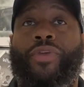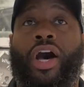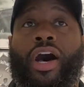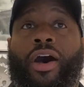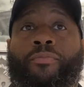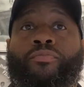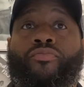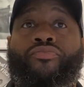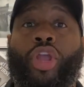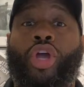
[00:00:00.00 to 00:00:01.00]

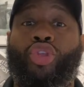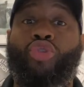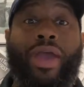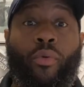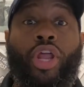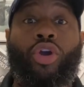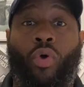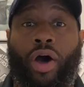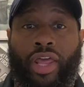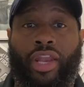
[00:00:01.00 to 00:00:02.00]
You may want to
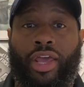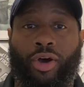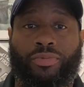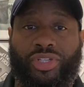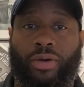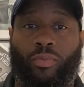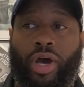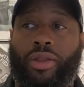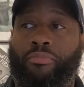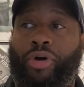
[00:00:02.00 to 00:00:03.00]
go out and help
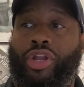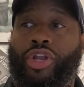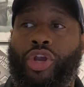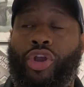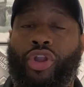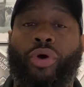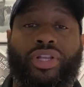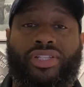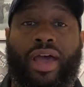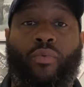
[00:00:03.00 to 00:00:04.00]
someone, but
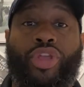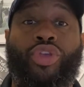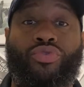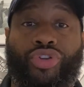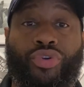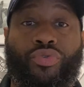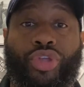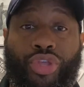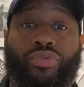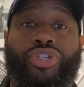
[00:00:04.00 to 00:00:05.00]
notice that when you do,
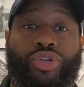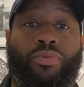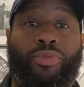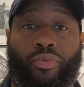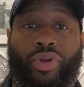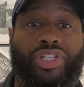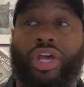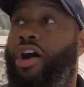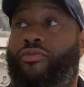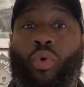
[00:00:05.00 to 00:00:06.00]
you assume the risk
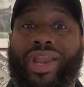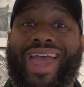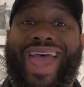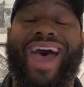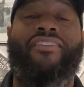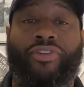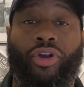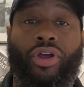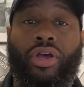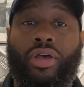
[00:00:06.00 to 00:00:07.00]
of whatever